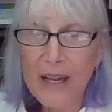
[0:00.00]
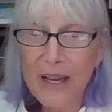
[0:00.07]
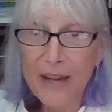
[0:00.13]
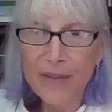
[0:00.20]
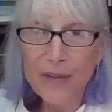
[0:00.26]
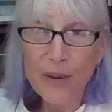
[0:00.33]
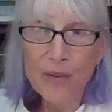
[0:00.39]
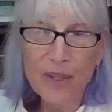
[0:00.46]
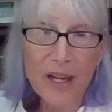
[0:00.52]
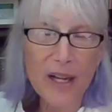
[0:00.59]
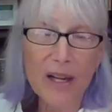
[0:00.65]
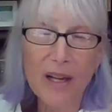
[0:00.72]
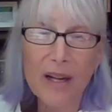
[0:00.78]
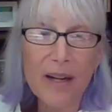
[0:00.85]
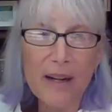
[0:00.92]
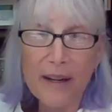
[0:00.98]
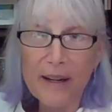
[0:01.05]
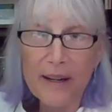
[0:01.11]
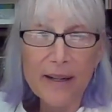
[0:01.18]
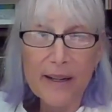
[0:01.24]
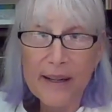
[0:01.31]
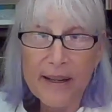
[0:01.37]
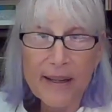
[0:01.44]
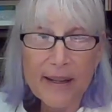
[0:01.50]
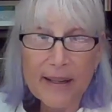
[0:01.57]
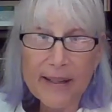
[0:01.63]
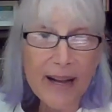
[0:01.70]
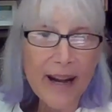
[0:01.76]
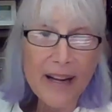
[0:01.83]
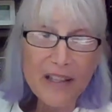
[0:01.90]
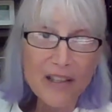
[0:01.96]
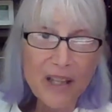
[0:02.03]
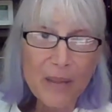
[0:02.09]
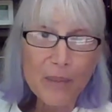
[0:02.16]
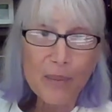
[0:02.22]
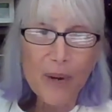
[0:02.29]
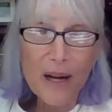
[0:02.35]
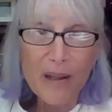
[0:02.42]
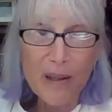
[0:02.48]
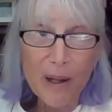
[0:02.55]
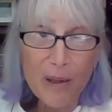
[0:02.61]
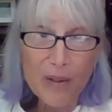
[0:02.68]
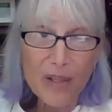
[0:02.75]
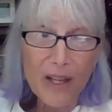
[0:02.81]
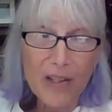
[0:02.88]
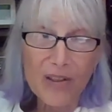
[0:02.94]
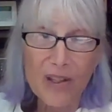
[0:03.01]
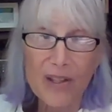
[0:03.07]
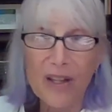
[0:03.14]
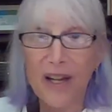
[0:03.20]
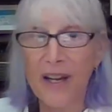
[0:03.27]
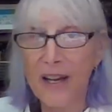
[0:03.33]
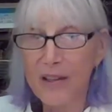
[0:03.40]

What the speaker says: If you take 19 Prilosec a day,